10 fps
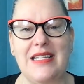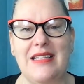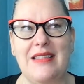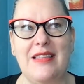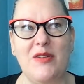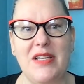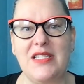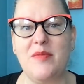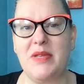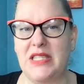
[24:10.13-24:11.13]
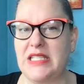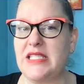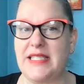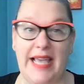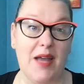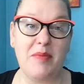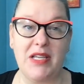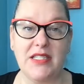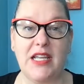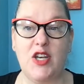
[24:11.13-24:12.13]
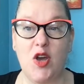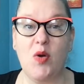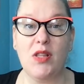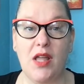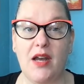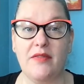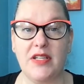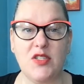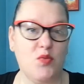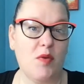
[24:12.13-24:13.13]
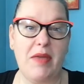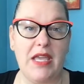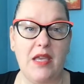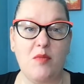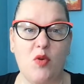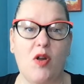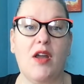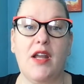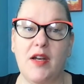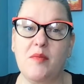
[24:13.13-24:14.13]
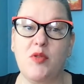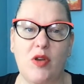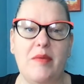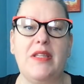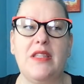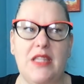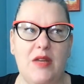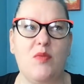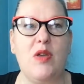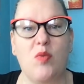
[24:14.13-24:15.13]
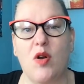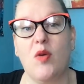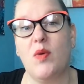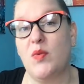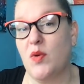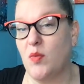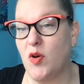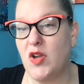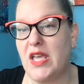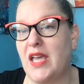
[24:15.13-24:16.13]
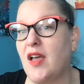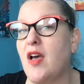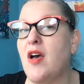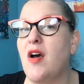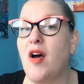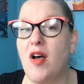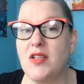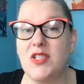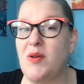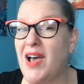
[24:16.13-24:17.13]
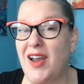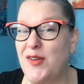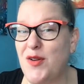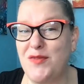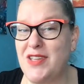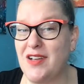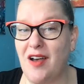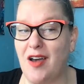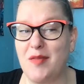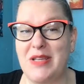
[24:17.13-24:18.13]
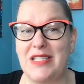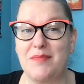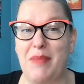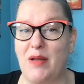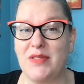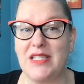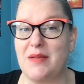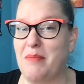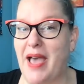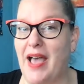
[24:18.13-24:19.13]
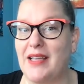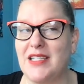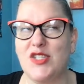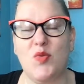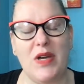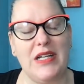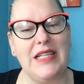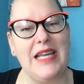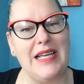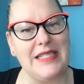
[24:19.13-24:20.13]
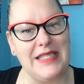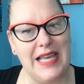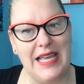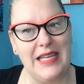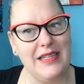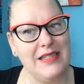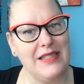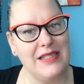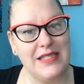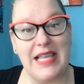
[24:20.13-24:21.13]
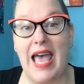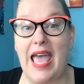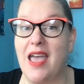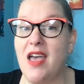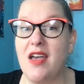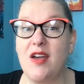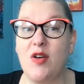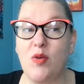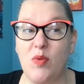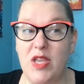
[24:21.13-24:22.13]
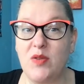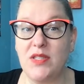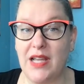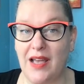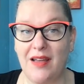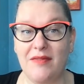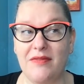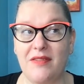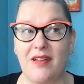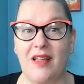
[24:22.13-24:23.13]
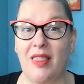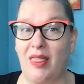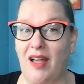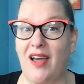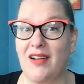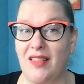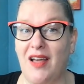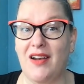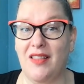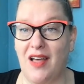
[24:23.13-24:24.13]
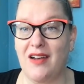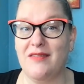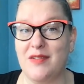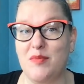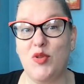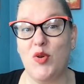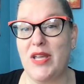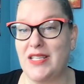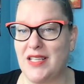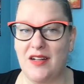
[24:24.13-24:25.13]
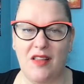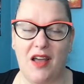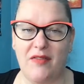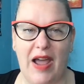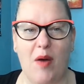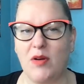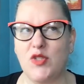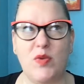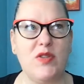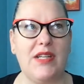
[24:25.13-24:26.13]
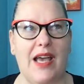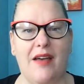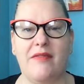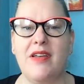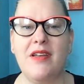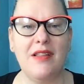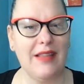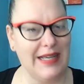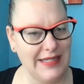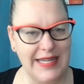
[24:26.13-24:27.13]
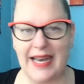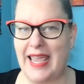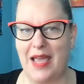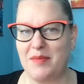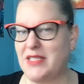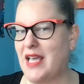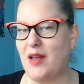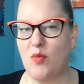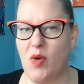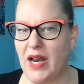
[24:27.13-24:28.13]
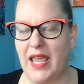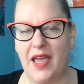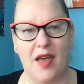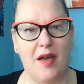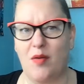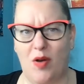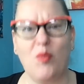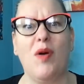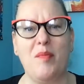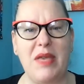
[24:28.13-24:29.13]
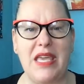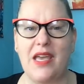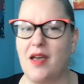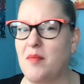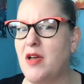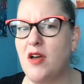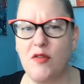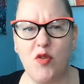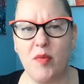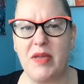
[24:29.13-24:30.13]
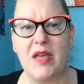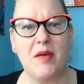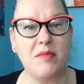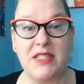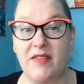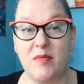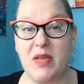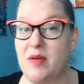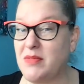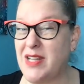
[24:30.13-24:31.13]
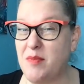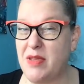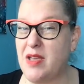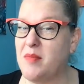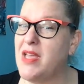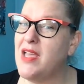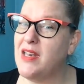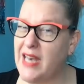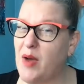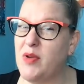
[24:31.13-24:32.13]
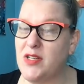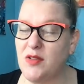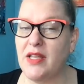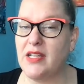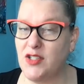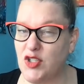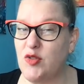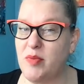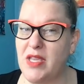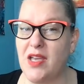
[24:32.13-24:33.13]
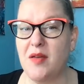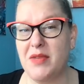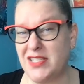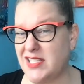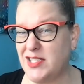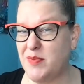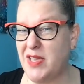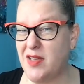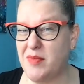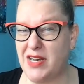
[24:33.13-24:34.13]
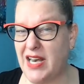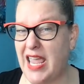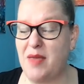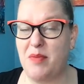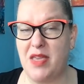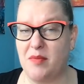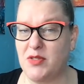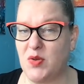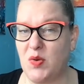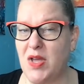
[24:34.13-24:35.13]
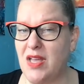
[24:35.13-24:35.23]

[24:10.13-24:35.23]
There is a bit that's sad because I know a lot of us were making more on unemployment than we were when we're working. Also, I don't know if the economy is bouncing back as quickly as they say. We used to have a lot of employees and a lot of hours. We used to have like a 10 a.m. set, 1 a.m. or 1 p.m., 4 p.m., 7 p.m., 10 p.m. Now we do like a 2 p.m., a 6 p.m., and an 8 p.m. So